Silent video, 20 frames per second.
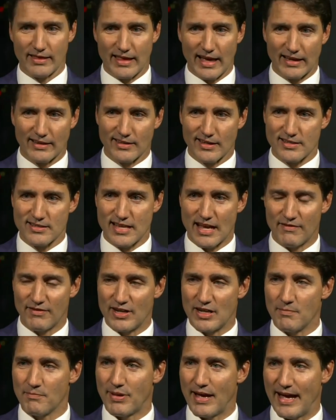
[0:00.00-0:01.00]
that does
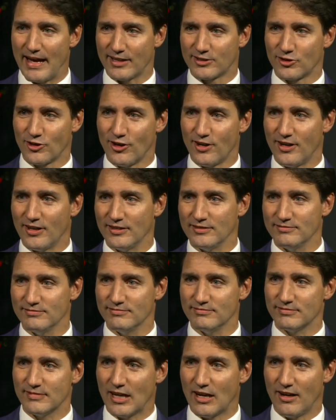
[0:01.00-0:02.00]
have an impact
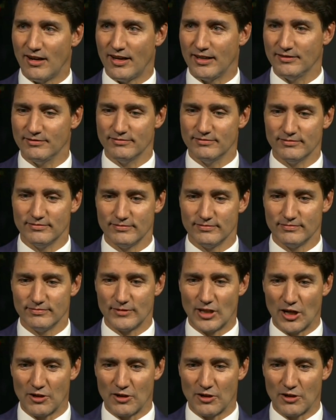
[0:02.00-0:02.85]
on